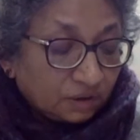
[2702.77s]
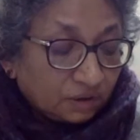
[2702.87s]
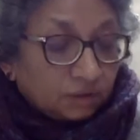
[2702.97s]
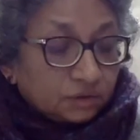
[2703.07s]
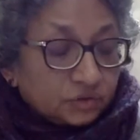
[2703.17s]

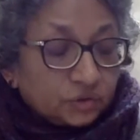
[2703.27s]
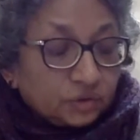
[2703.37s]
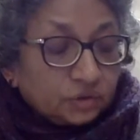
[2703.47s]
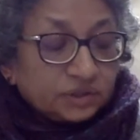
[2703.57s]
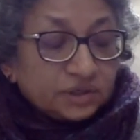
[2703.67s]

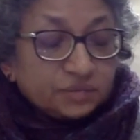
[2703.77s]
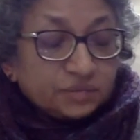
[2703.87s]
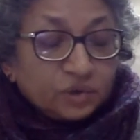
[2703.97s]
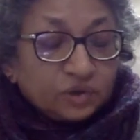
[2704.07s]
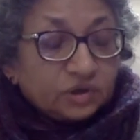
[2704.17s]
So this
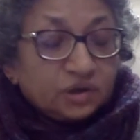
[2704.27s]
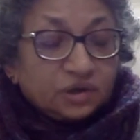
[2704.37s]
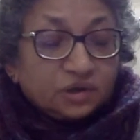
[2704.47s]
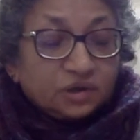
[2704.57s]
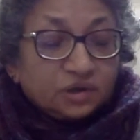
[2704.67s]
book,
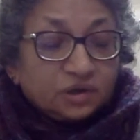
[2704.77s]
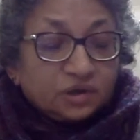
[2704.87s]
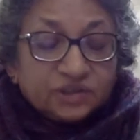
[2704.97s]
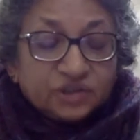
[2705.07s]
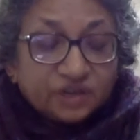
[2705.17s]

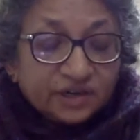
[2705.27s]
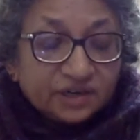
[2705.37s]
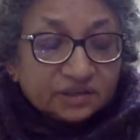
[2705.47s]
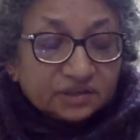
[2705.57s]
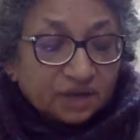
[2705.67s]
Adi Shankara
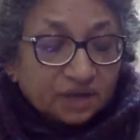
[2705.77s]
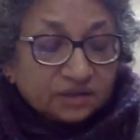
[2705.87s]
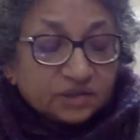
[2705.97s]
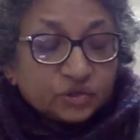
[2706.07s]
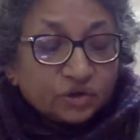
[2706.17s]
and Other
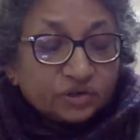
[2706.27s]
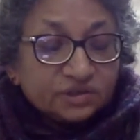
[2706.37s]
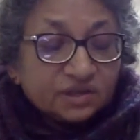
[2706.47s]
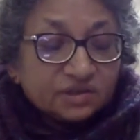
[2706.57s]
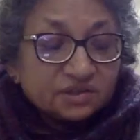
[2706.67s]
Stories,
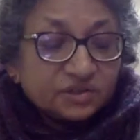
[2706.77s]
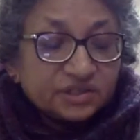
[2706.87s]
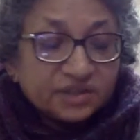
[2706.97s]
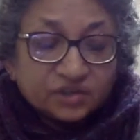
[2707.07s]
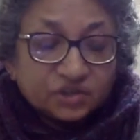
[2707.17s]
has three
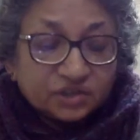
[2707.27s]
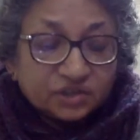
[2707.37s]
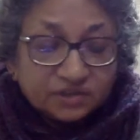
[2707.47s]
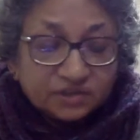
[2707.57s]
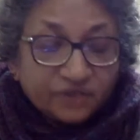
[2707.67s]
sections.
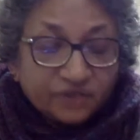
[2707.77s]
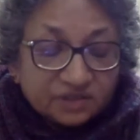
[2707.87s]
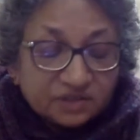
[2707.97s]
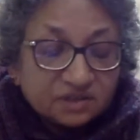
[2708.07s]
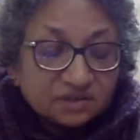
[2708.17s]
The
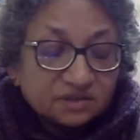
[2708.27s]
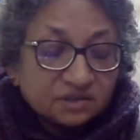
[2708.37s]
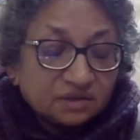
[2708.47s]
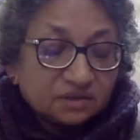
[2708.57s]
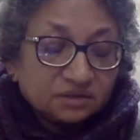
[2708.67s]
first is
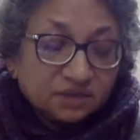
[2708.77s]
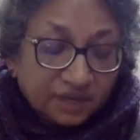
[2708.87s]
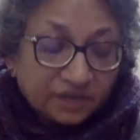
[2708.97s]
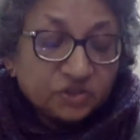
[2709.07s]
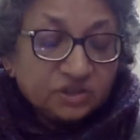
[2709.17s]
the
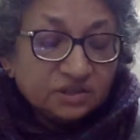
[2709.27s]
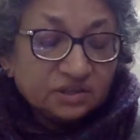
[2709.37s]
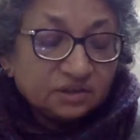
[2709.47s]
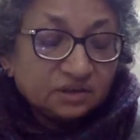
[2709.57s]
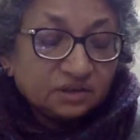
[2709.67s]
legend
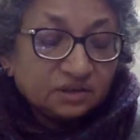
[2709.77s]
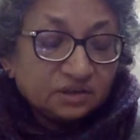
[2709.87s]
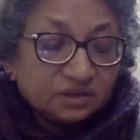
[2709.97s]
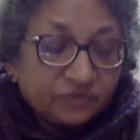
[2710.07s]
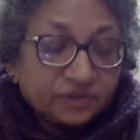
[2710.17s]

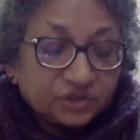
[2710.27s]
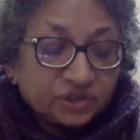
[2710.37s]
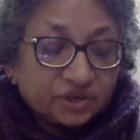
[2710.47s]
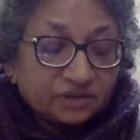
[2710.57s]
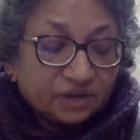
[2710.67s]
of Adi
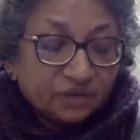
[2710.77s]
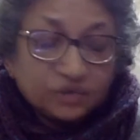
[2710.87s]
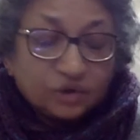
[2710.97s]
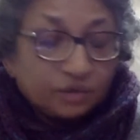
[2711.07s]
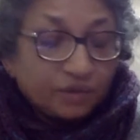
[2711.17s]
Shankara, which
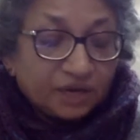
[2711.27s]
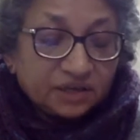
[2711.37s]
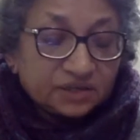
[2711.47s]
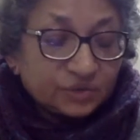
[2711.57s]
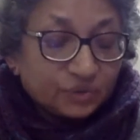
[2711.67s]
all
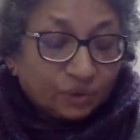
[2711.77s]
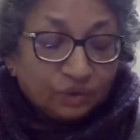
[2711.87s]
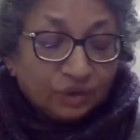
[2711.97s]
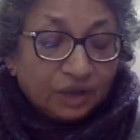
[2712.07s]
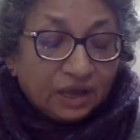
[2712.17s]
Malayalis know,
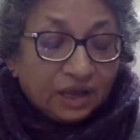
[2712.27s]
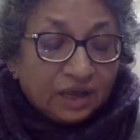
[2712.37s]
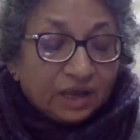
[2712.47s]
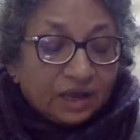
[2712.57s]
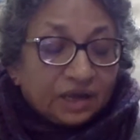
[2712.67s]

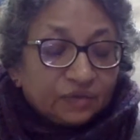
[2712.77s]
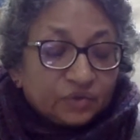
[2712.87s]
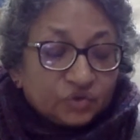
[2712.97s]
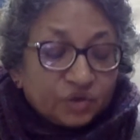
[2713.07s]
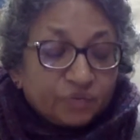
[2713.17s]
and
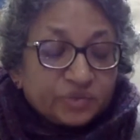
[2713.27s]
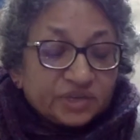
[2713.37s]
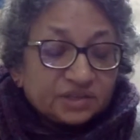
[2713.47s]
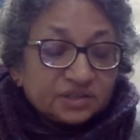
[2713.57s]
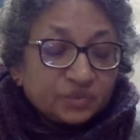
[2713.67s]
which
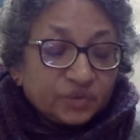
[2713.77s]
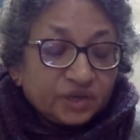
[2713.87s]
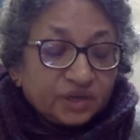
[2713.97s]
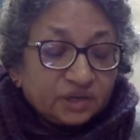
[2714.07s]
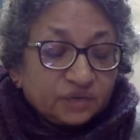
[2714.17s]
represents the
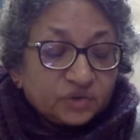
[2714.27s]
way in which